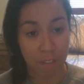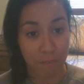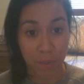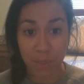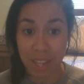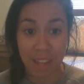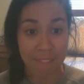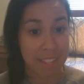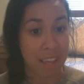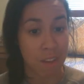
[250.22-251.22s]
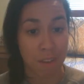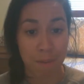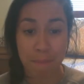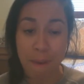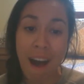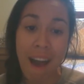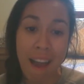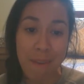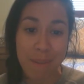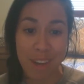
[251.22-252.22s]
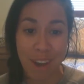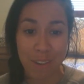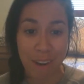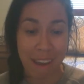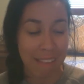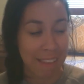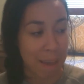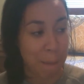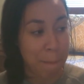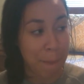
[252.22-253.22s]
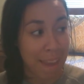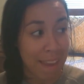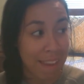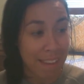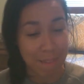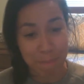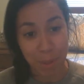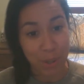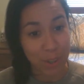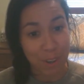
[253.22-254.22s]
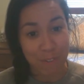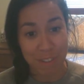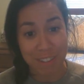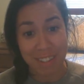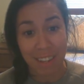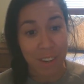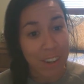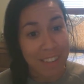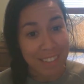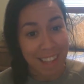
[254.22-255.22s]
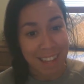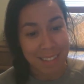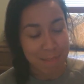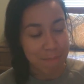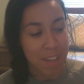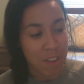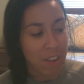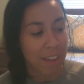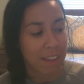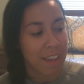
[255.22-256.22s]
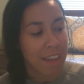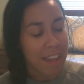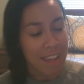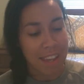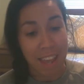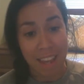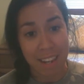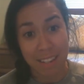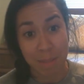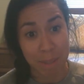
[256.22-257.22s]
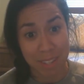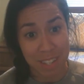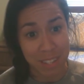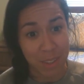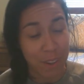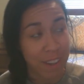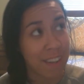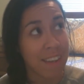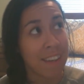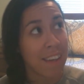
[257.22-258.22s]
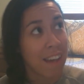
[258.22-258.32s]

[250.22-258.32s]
full day of saying goodbye. We got Riley a bacon burger for dinner, his last meal, and he ate it as best he could.